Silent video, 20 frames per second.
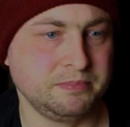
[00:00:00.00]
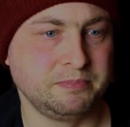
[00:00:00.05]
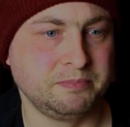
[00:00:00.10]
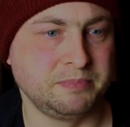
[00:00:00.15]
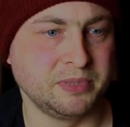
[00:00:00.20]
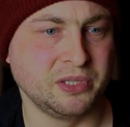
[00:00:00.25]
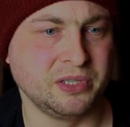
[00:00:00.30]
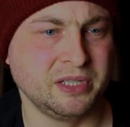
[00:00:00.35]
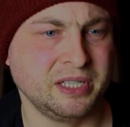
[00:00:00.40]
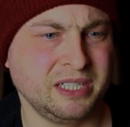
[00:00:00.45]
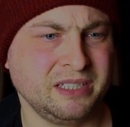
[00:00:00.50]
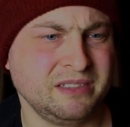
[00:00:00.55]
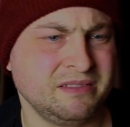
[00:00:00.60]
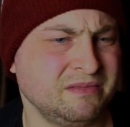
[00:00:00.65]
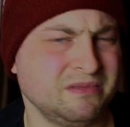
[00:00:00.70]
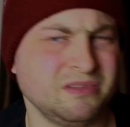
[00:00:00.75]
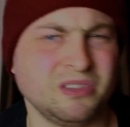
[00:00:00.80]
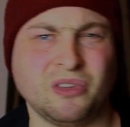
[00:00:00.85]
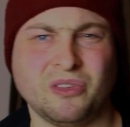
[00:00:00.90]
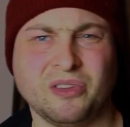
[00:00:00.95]
burning,
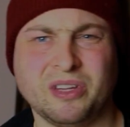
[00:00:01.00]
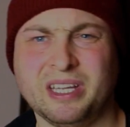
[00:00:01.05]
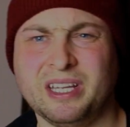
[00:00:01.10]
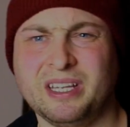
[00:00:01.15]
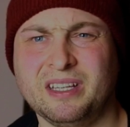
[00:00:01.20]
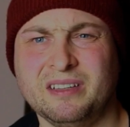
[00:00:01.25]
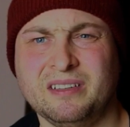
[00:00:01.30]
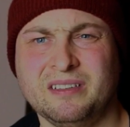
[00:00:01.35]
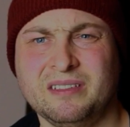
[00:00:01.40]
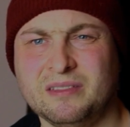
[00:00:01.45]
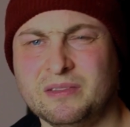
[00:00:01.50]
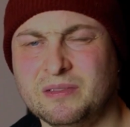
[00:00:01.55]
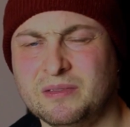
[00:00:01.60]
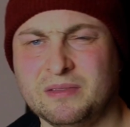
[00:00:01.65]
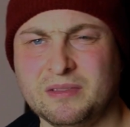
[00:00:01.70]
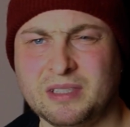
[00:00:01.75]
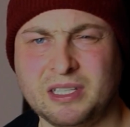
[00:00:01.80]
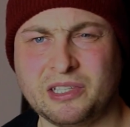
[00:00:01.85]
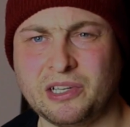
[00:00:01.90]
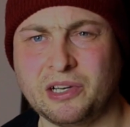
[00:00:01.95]
not there.
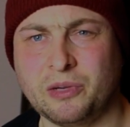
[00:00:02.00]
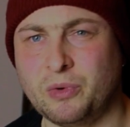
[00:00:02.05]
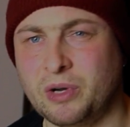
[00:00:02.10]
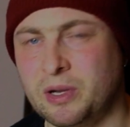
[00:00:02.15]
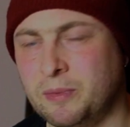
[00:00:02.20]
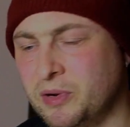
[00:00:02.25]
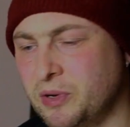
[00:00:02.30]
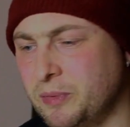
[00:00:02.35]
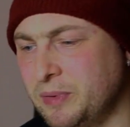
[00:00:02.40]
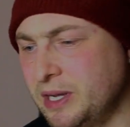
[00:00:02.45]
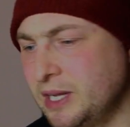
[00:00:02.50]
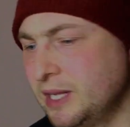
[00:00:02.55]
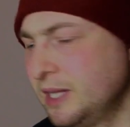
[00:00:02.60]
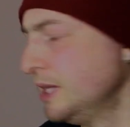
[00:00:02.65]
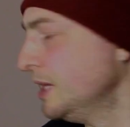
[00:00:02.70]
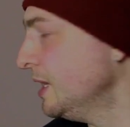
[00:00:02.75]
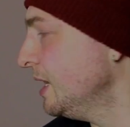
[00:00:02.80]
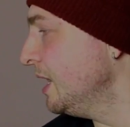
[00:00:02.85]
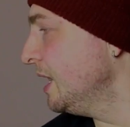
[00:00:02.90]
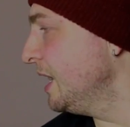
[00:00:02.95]
I don't know what I'm on
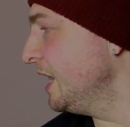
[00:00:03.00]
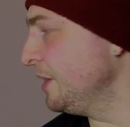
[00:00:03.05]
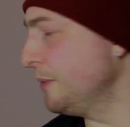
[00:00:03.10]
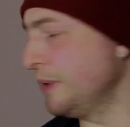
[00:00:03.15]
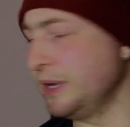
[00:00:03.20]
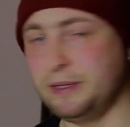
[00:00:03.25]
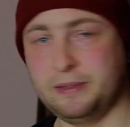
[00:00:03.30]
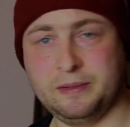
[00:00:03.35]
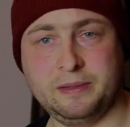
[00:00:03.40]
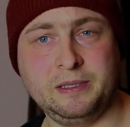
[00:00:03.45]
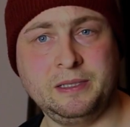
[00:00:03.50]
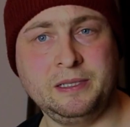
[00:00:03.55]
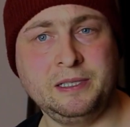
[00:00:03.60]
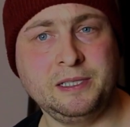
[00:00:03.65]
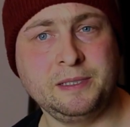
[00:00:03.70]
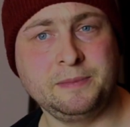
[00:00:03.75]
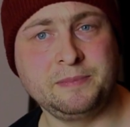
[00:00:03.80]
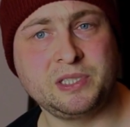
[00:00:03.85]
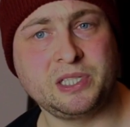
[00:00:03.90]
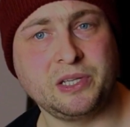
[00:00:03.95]
about. Anyway,
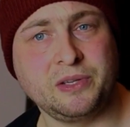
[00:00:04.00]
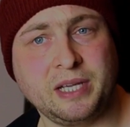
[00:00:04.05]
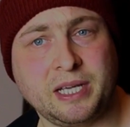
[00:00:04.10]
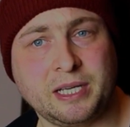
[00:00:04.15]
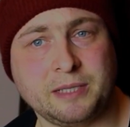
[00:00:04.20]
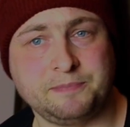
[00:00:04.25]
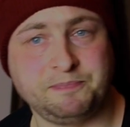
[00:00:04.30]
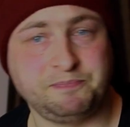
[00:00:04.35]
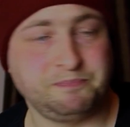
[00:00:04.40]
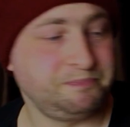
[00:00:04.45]
so yeah,